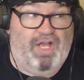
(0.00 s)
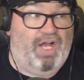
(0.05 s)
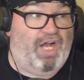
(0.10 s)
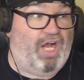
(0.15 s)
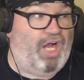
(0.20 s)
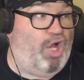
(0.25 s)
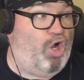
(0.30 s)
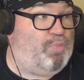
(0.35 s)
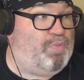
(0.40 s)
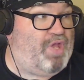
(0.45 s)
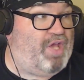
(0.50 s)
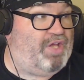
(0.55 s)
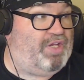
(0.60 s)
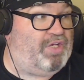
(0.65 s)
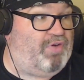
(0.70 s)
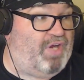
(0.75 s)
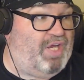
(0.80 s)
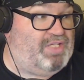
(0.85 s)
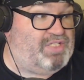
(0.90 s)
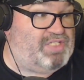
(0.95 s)
I hope you had a
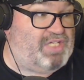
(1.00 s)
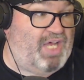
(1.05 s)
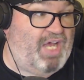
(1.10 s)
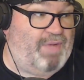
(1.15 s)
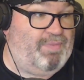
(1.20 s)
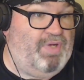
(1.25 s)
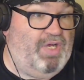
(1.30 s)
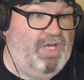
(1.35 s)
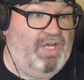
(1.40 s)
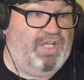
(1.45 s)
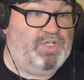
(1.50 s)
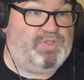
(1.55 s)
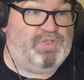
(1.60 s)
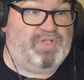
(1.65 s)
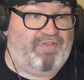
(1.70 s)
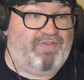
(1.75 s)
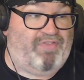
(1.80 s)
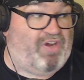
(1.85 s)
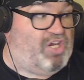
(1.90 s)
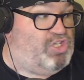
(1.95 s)
great time. This
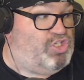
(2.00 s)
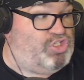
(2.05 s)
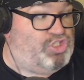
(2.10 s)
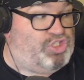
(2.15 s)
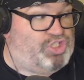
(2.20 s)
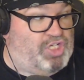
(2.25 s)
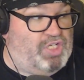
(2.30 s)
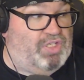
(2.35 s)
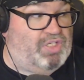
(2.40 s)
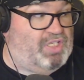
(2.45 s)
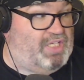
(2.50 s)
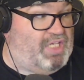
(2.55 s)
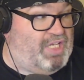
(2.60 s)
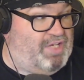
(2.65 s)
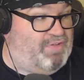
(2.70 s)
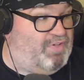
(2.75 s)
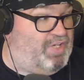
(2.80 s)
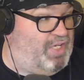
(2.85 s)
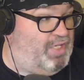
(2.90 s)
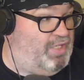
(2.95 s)
very chill
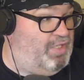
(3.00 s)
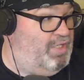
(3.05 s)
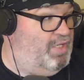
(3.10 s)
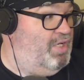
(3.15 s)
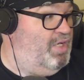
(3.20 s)
evening,